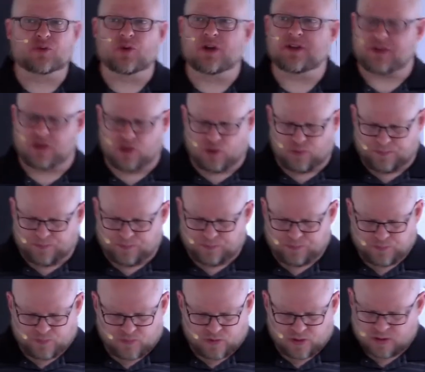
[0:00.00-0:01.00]
with you,
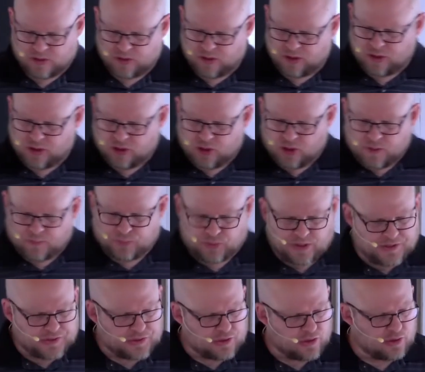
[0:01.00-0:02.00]

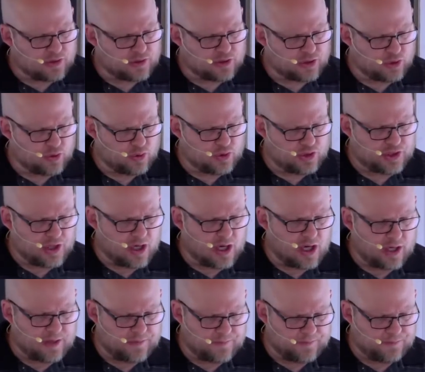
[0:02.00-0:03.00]
please turn to
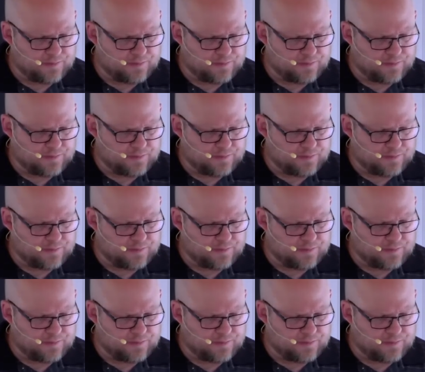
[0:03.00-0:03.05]
John